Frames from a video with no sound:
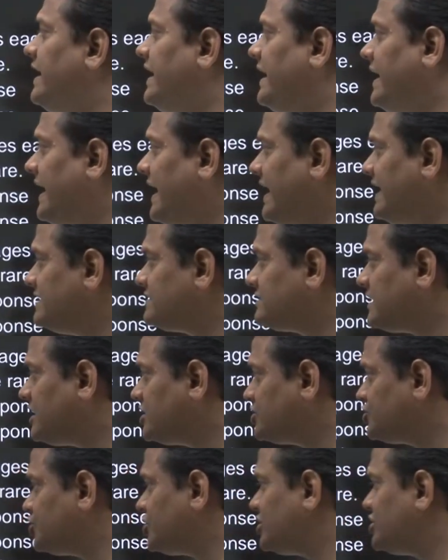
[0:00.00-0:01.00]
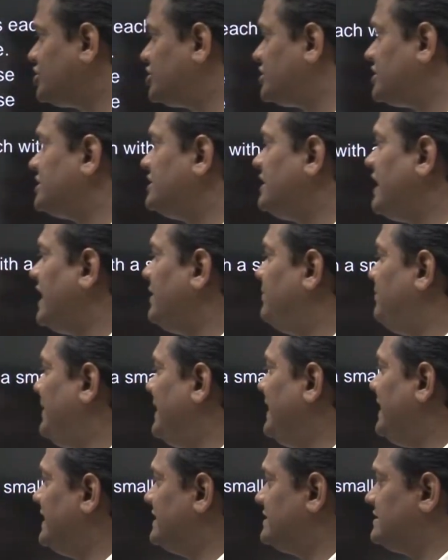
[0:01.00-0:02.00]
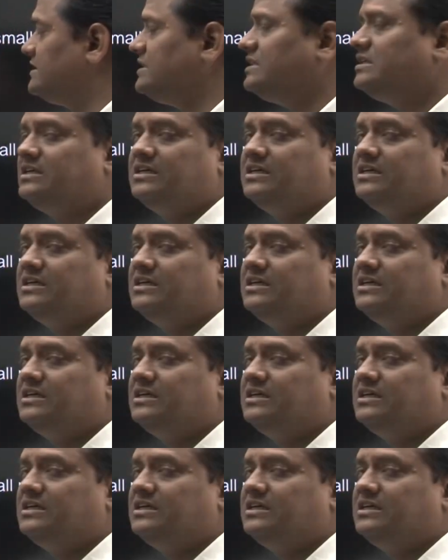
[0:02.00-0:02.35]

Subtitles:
A is assertion and B is the